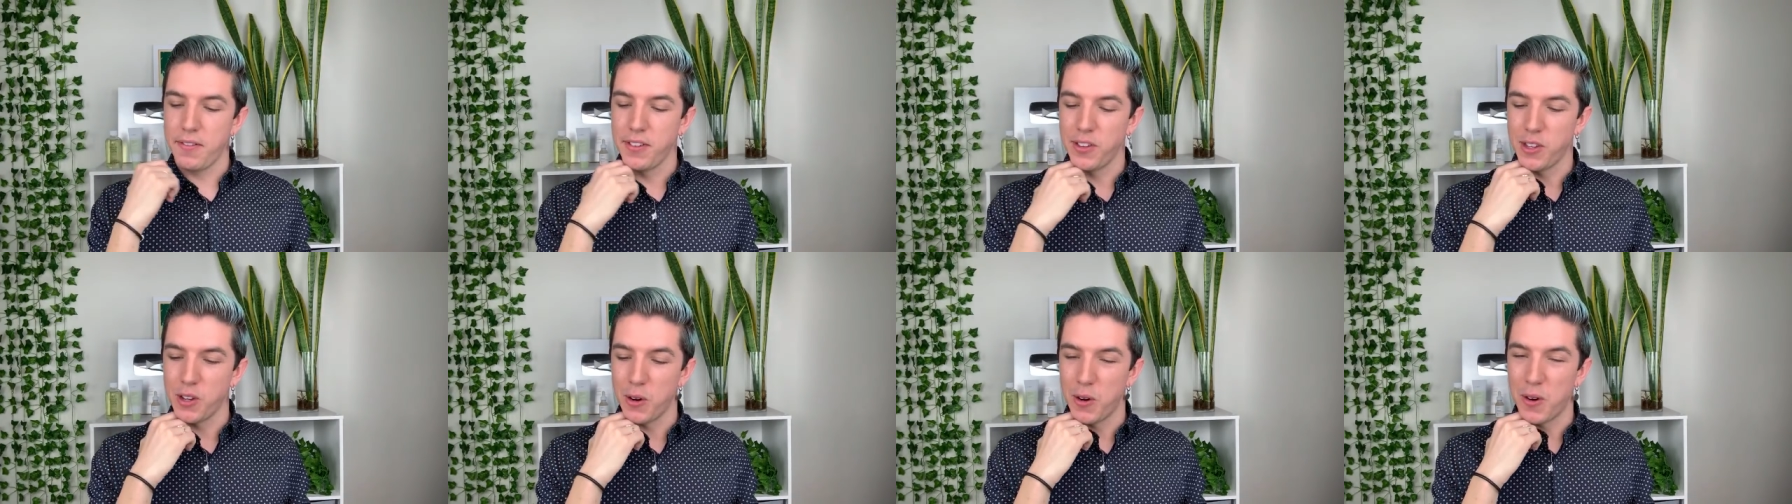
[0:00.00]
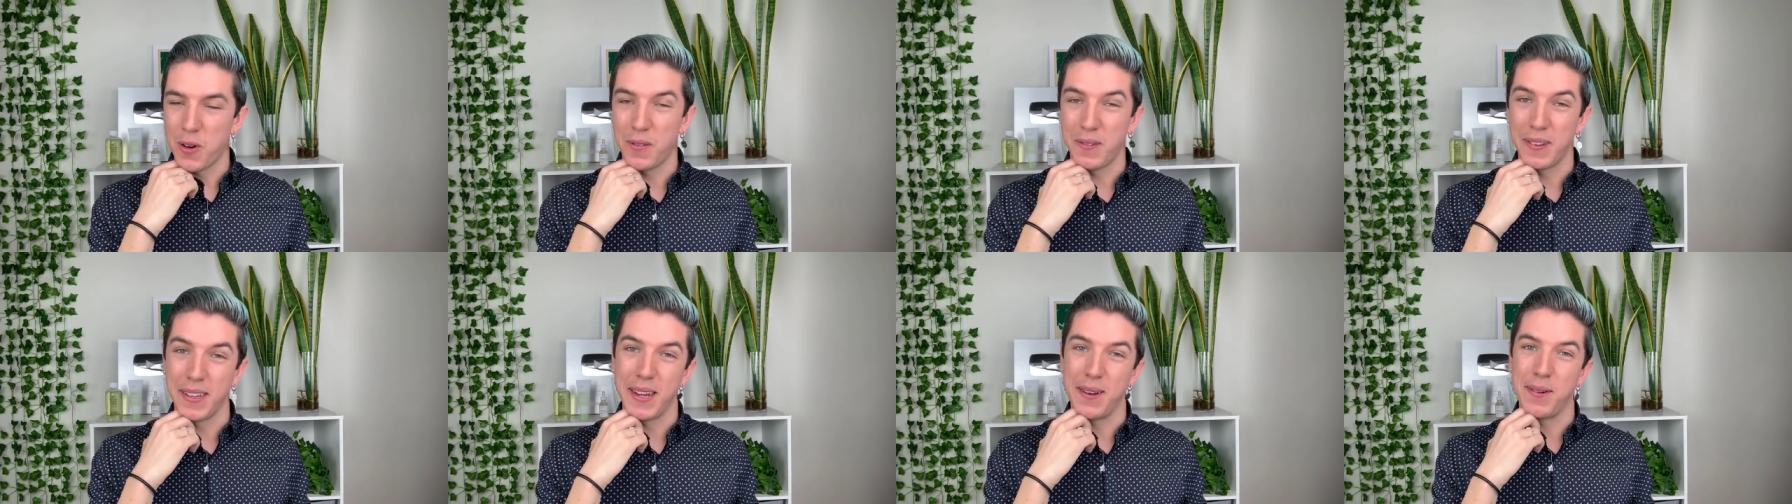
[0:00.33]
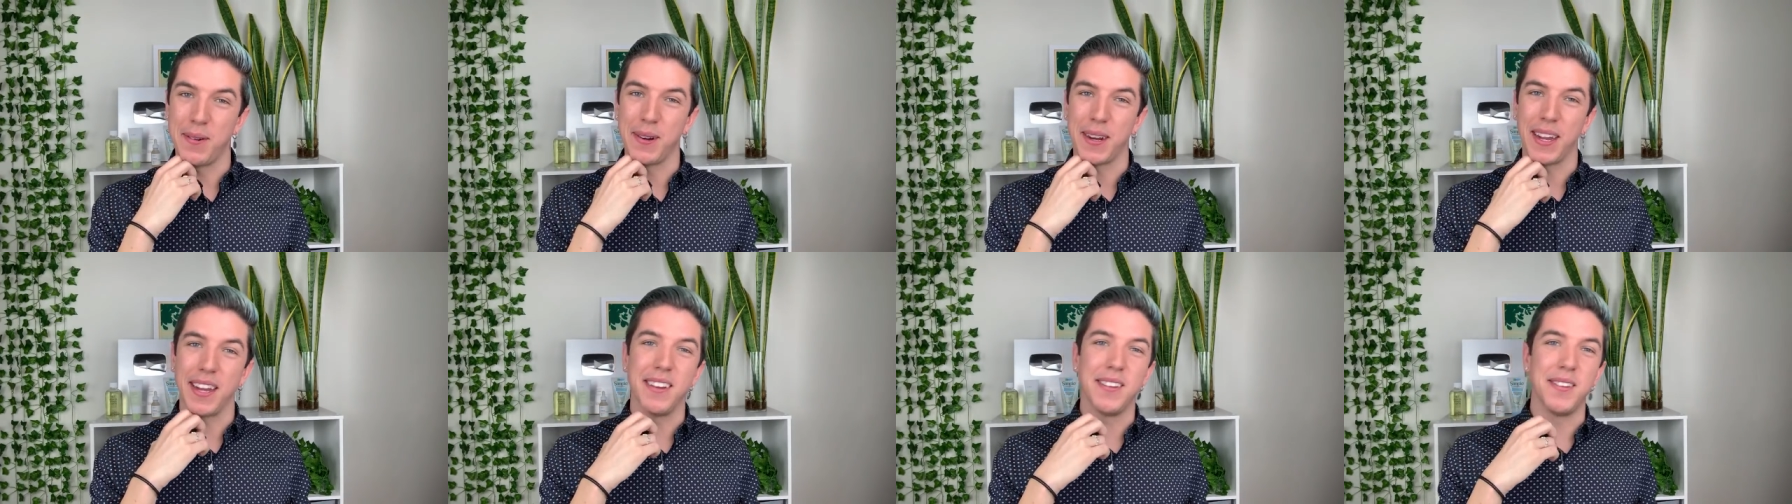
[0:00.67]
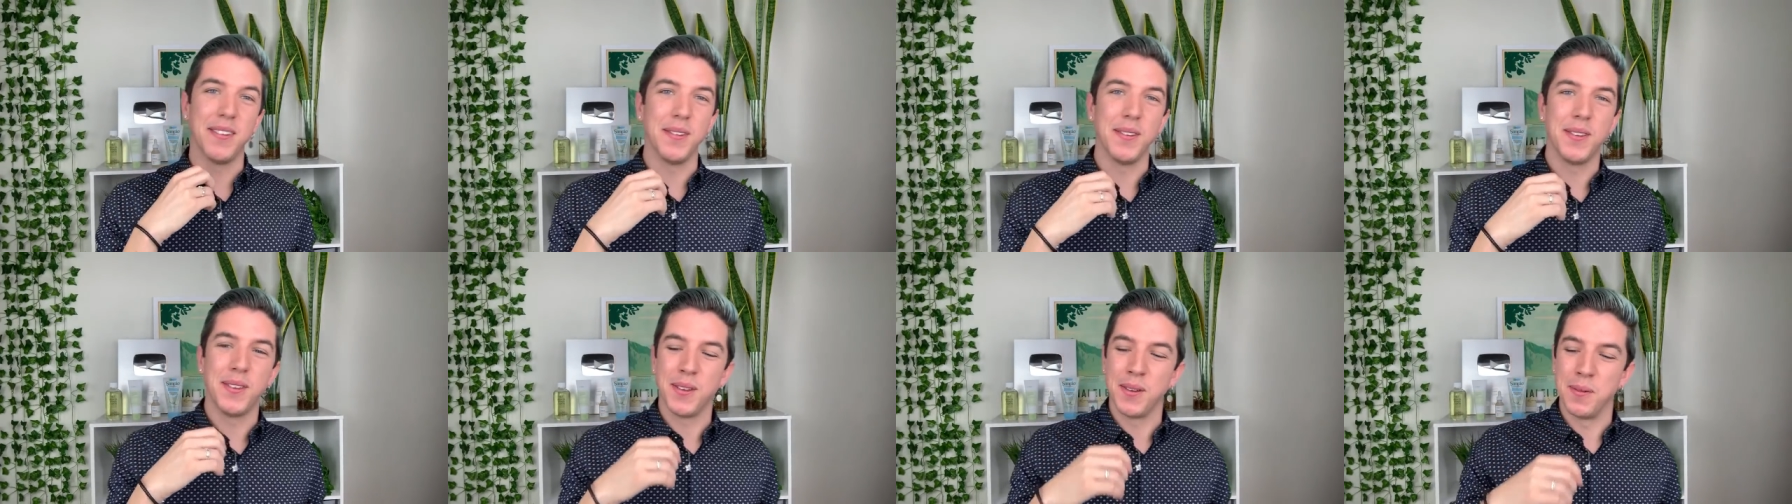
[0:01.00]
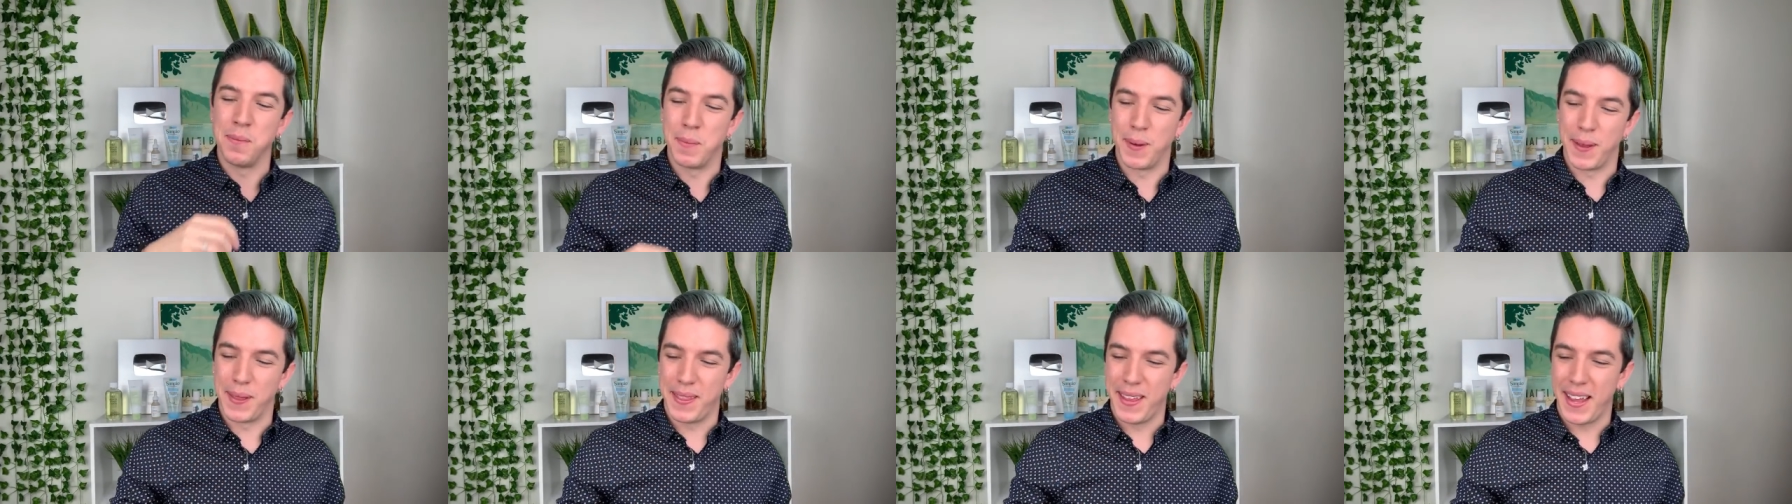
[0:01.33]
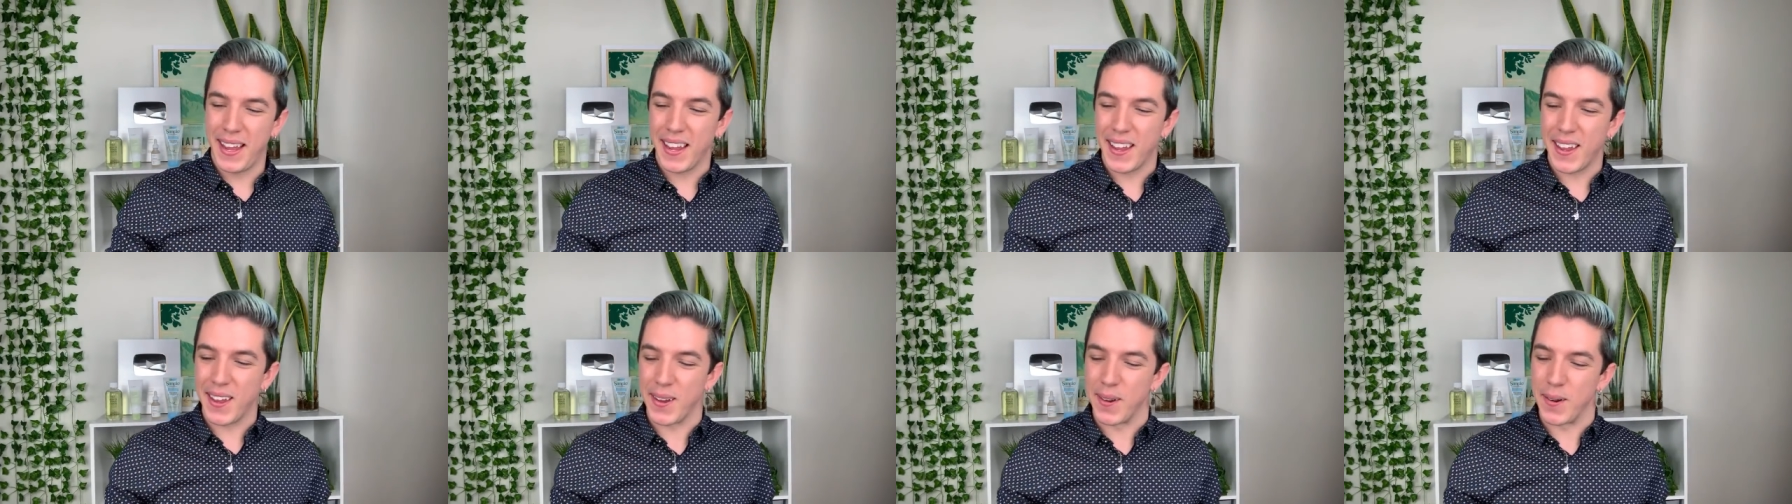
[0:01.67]
so hopefully I will get to soon, but
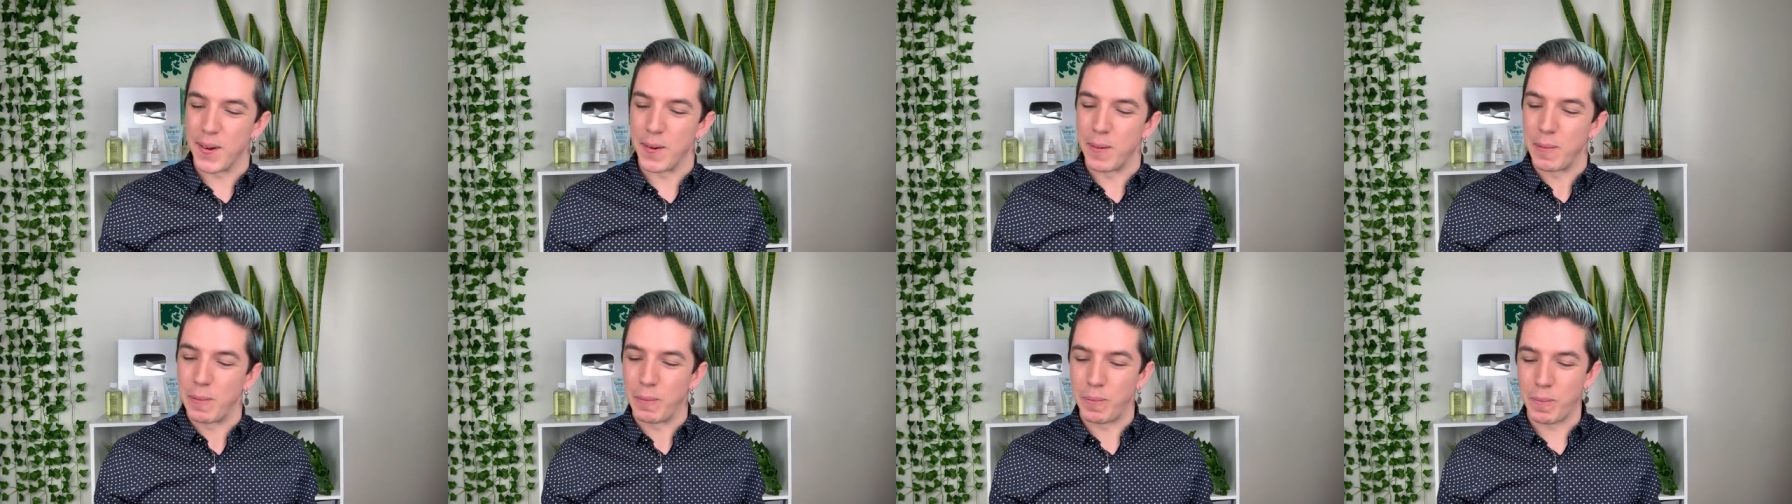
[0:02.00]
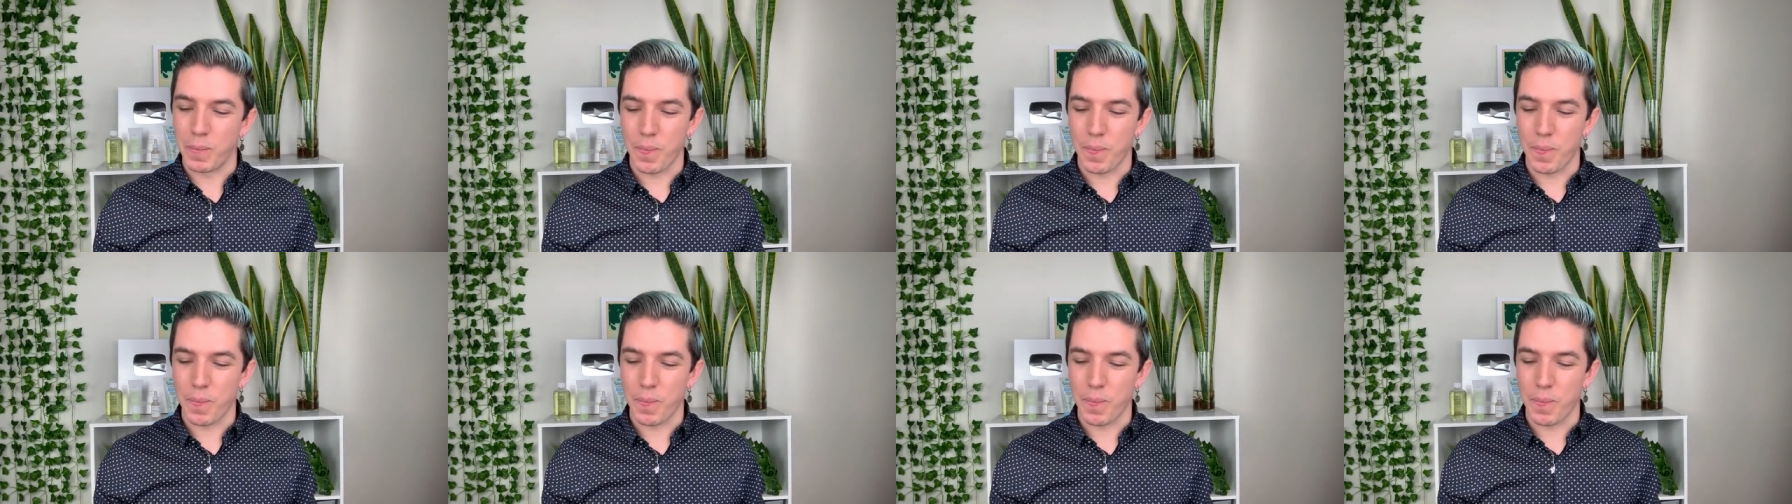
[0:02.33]
thank you.